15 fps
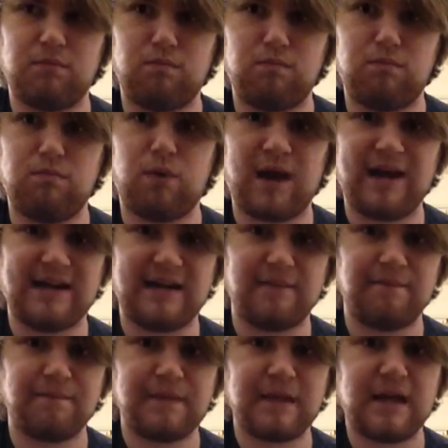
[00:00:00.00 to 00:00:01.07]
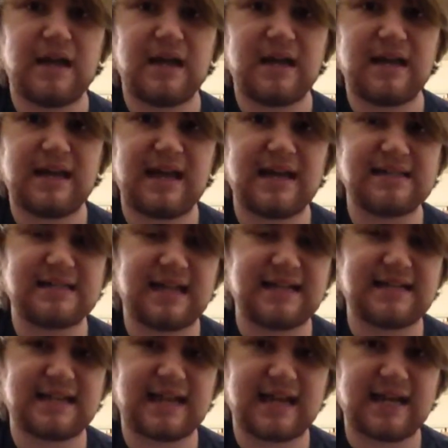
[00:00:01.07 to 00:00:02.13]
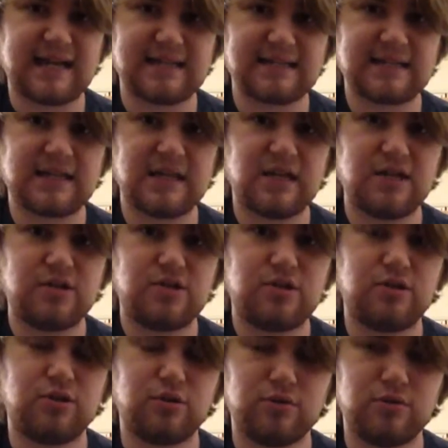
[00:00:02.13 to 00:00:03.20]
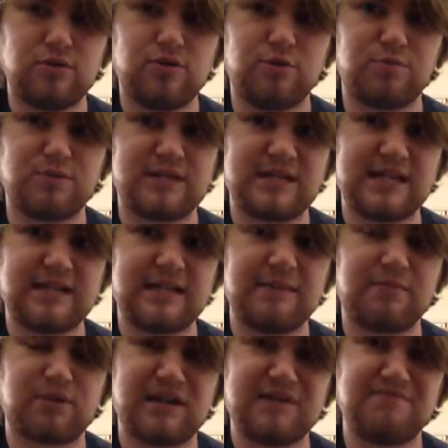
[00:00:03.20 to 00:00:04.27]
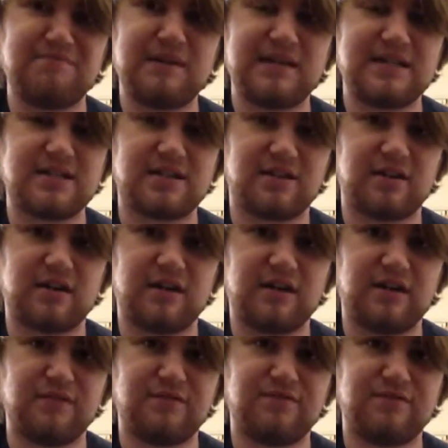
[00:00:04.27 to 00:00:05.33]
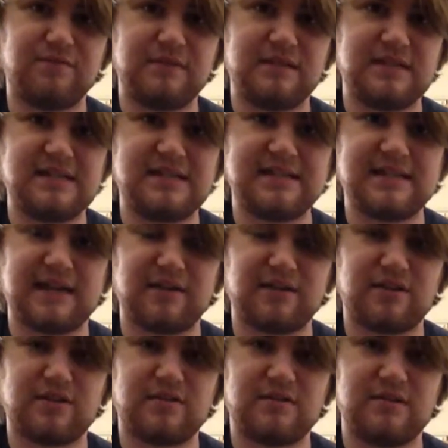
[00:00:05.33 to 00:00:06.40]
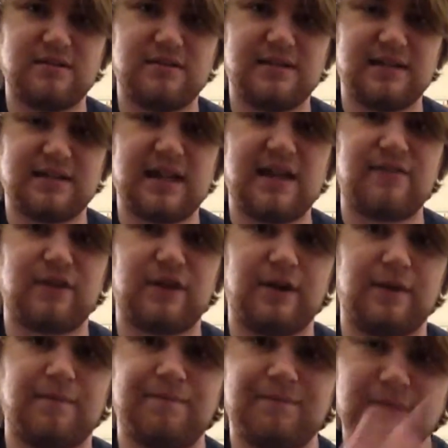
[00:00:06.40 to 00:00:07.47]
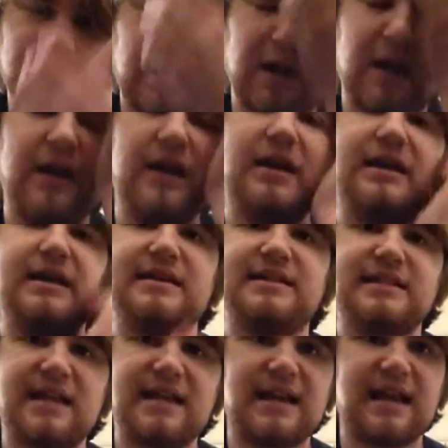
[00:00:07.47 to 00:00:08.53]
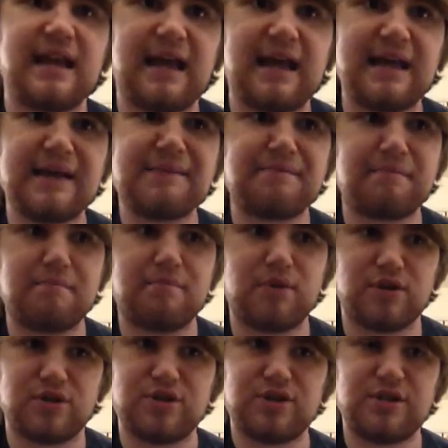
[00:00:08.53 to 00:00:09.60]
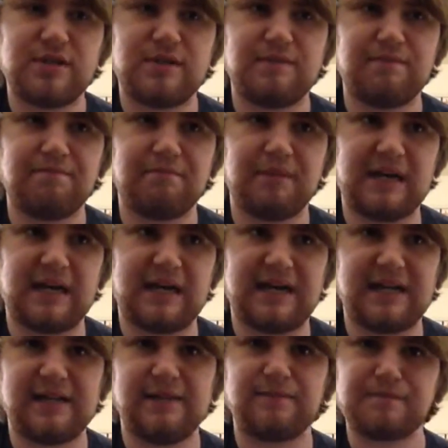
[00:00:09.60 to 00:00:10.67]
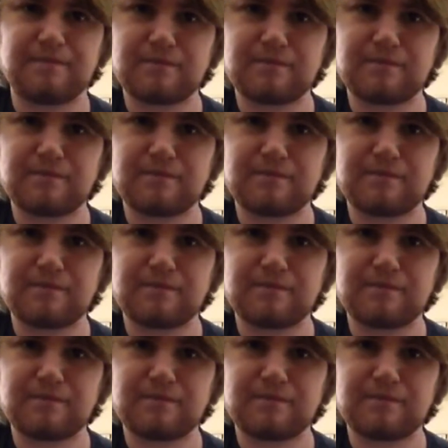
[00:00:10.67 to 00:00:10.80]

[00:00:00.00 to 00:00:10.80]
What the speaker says: Bryden, he has a task to protect the Prime Minister of South Africa. He is then ambushed by